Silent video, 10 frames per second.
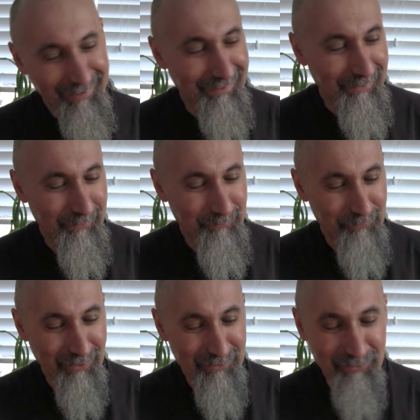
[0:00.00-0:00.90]
Um,
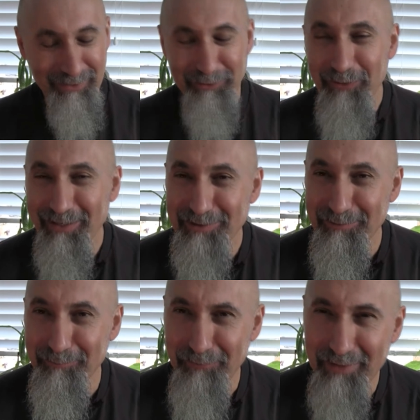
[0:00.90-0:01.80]
so I do have
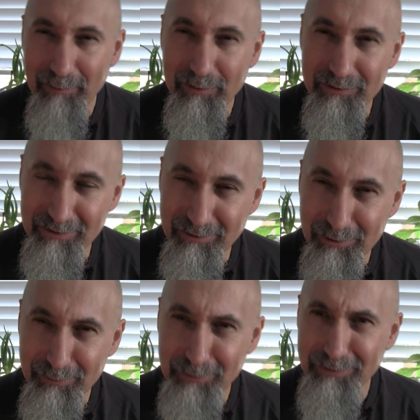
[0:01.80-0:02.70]
some doubles and
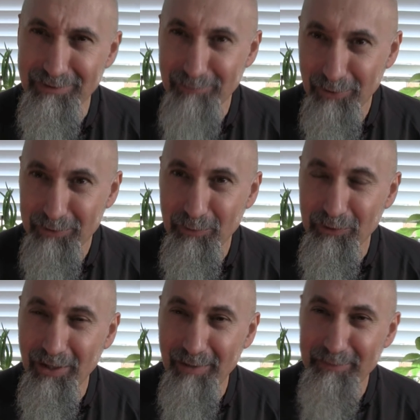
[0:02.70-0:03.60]
triples and multiple
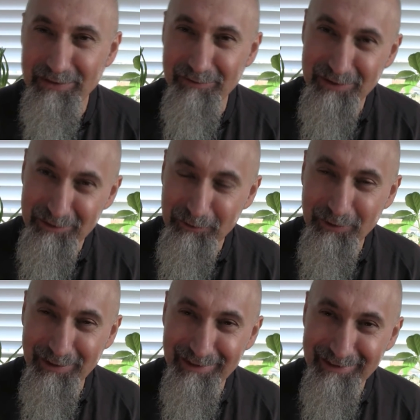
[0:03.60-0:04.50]
copies of
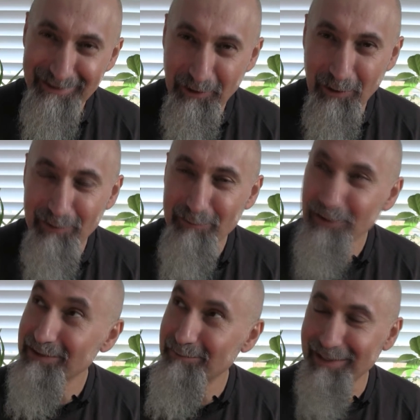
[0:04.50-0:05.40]
certain comic
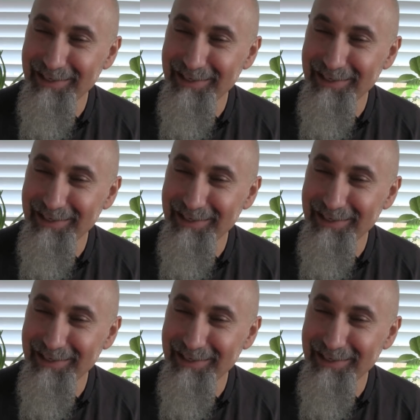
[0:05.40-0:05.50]
books in my